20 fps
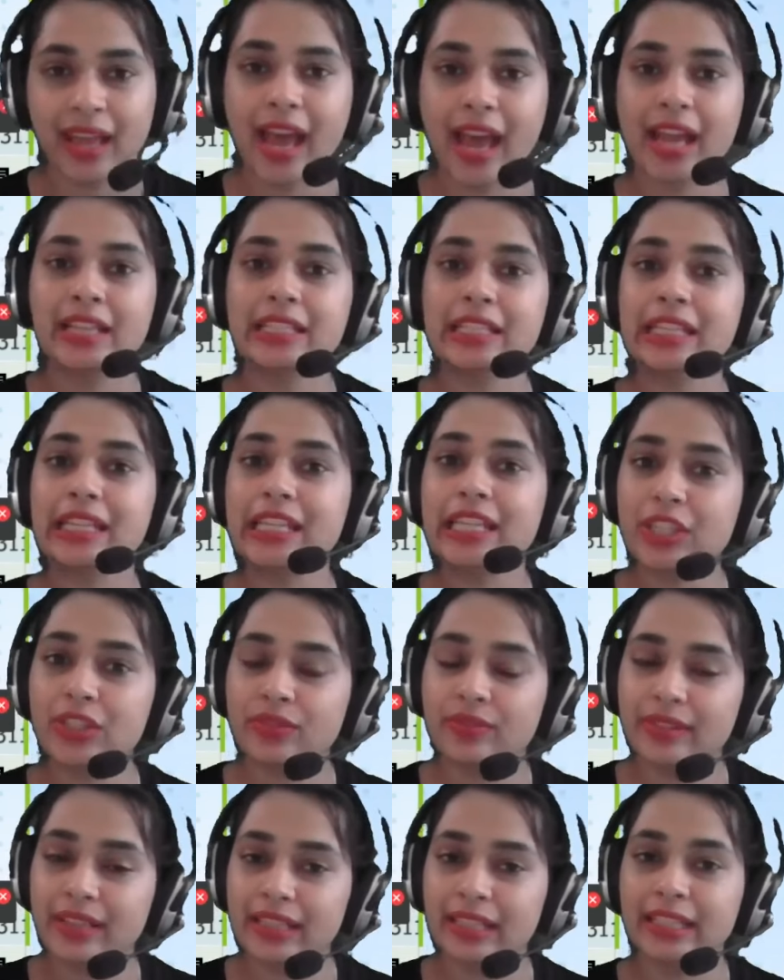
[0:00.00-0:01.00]
and it
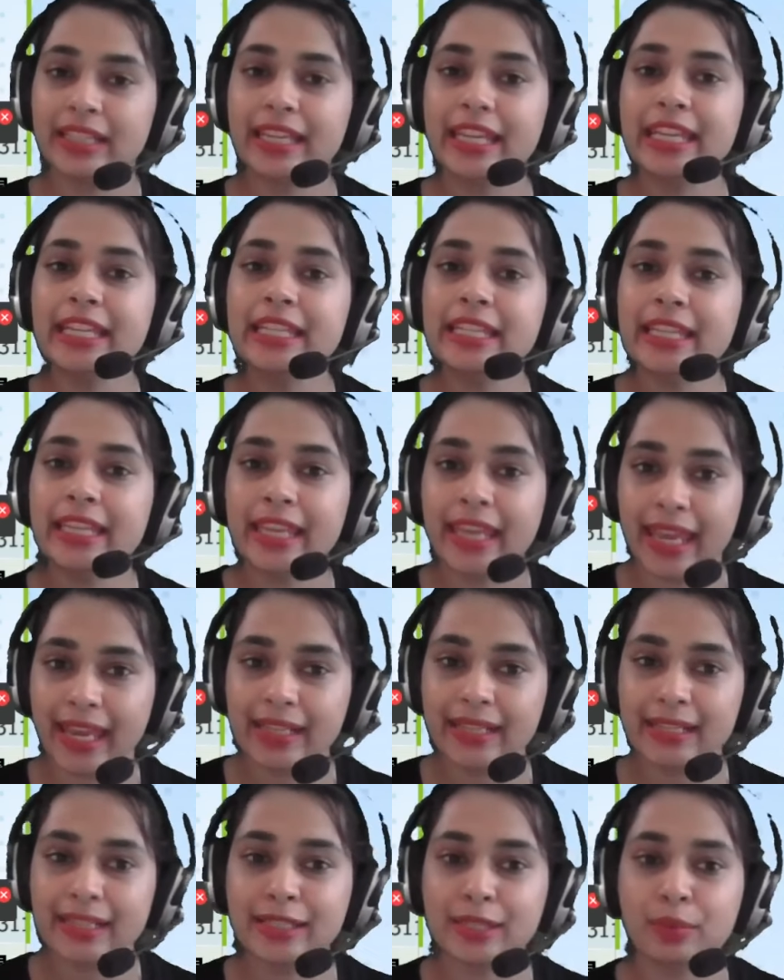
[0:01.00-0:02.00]
will
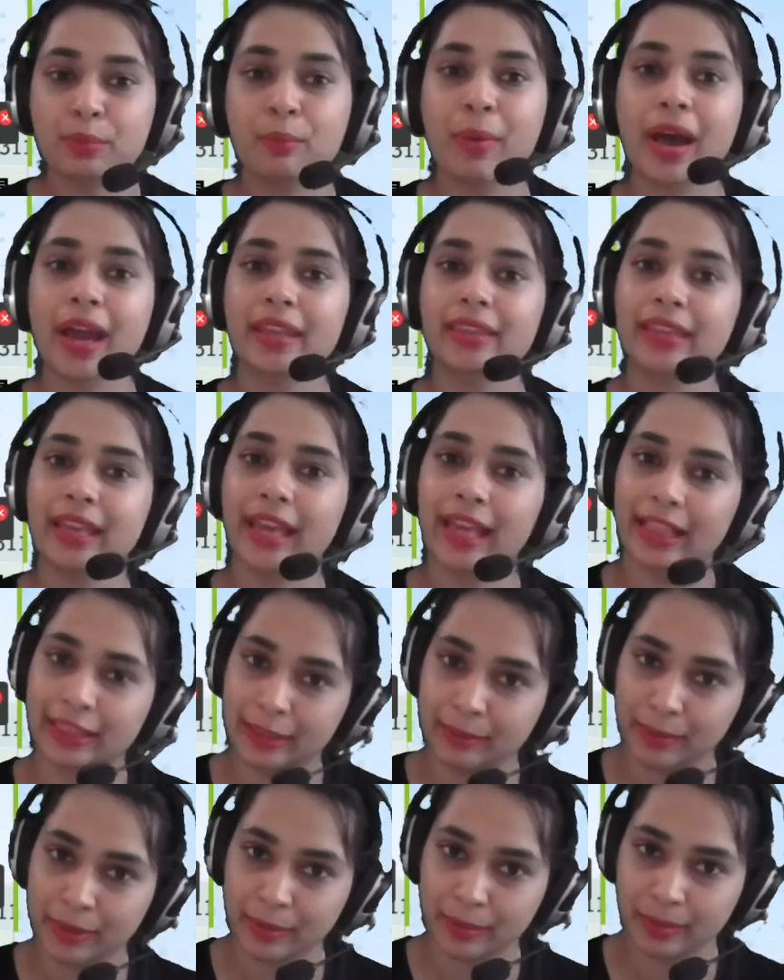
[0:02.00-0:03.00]
inhaled by the
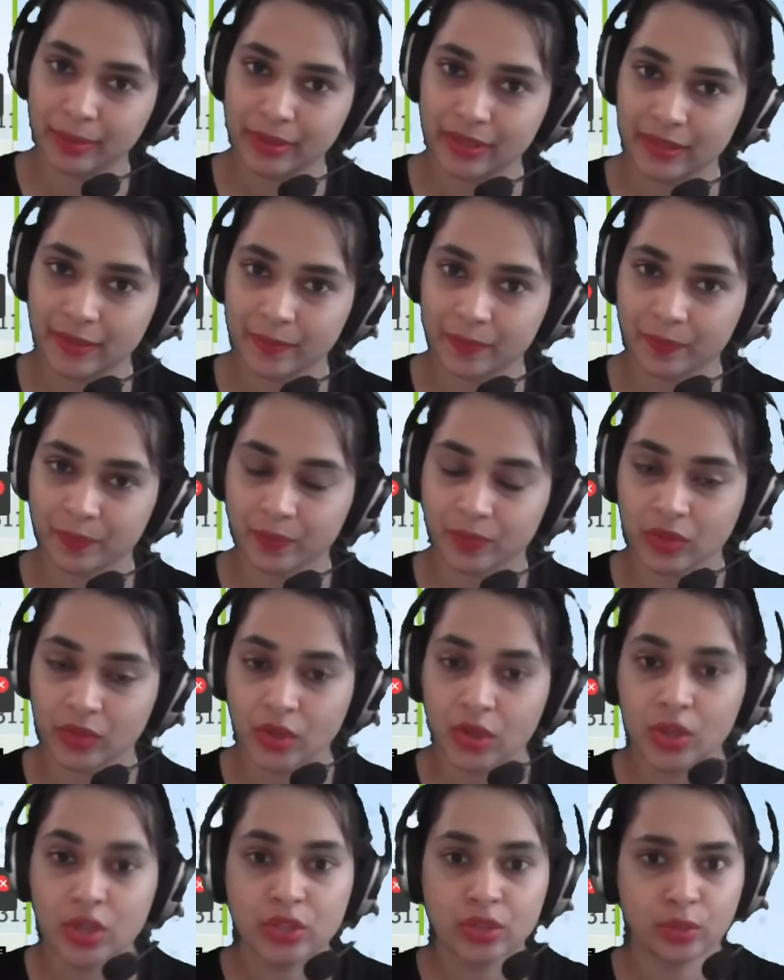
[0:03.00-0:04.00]
healthy people.
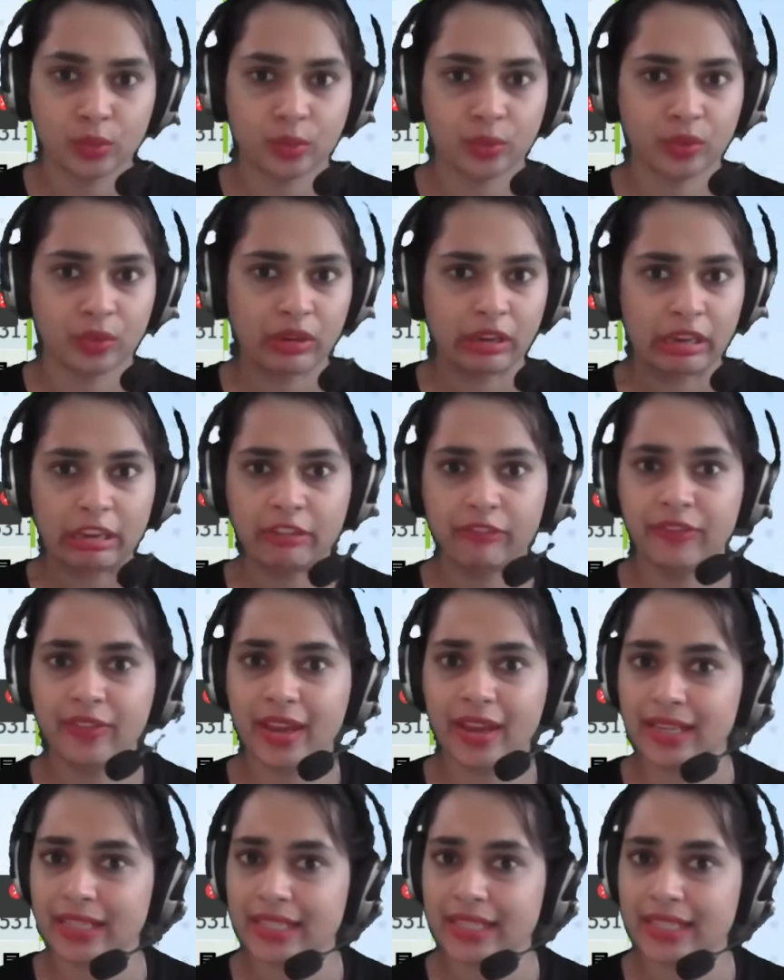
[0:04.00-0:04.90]
So if we are